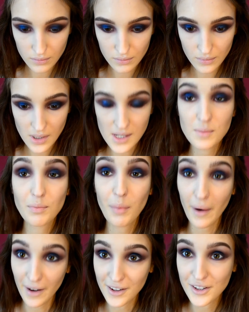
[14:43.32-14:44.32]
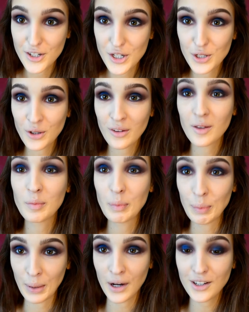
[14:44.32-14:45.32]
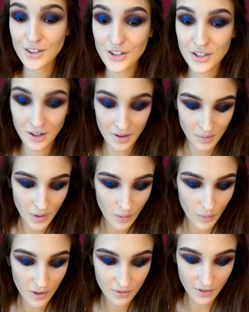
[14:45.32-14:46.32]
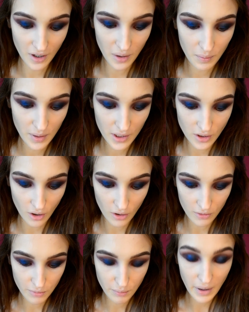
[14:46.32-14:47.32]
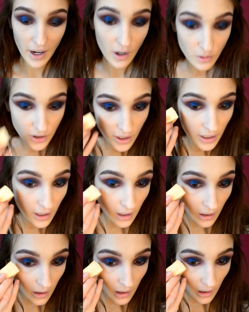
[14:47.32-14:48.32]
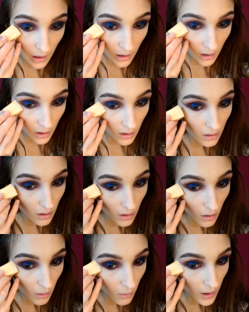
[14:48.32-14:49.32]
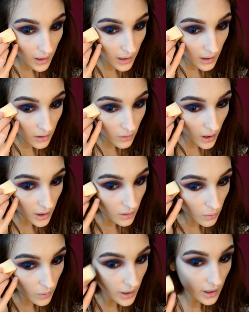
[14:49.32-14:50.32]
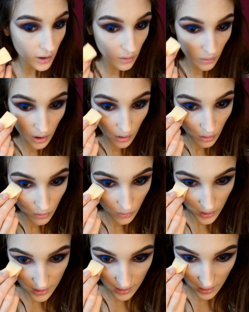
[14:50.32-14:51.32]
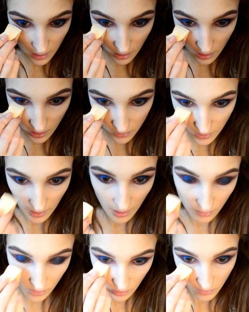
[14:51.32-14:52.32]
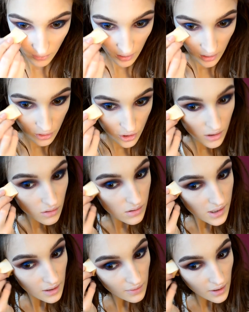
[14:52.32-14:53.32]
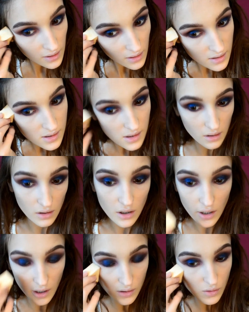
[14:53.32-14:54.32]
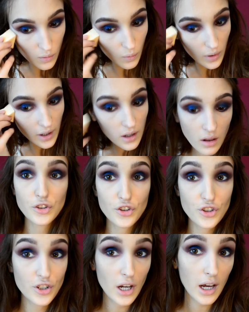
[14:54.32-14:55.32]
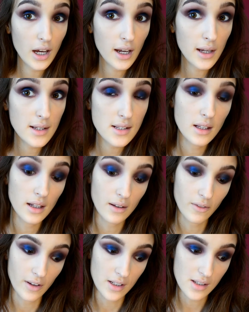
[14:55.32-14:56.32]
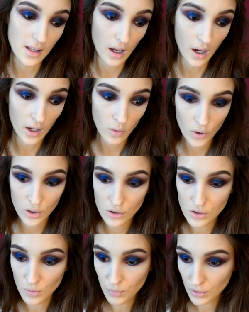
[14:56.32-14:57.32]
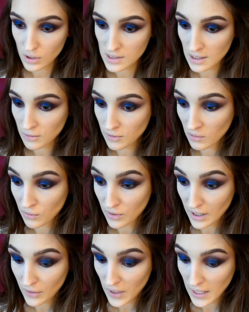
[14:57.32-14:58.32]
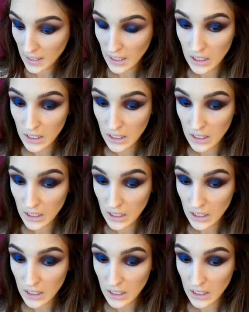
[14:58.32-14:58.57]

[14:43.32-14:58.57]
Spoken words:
sponge, not the punch, with a bit of powder and go again right where we already carved everything, just set that concealer as well, just like this. I want to put something very